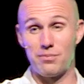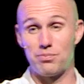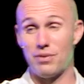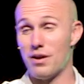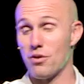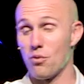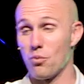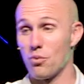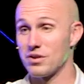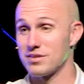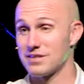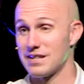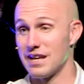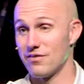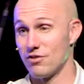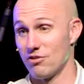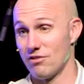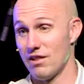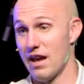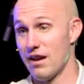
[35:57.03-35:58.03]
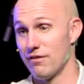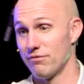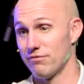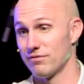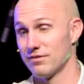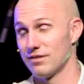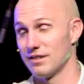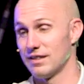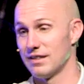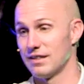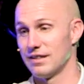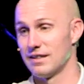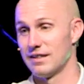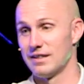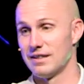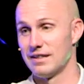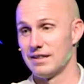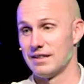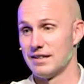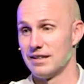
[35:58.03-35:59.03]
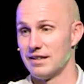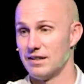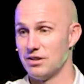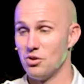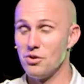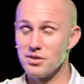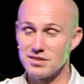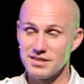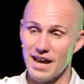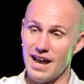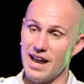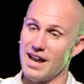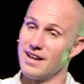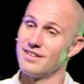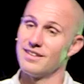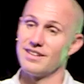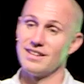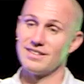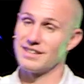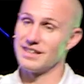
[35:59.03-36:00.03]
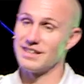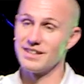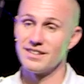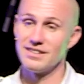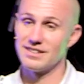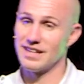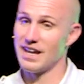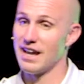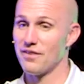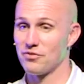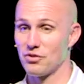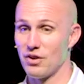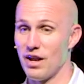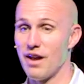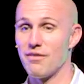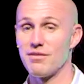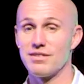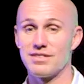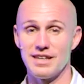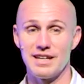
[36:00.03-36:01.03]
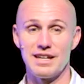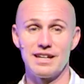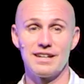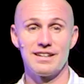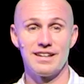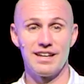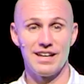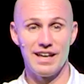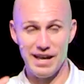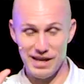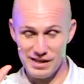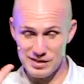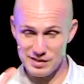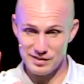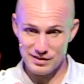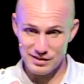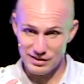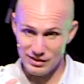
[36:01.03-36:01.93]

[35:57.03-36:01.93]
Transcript: probably the worst day of your life you decide at the end of the day, after everything has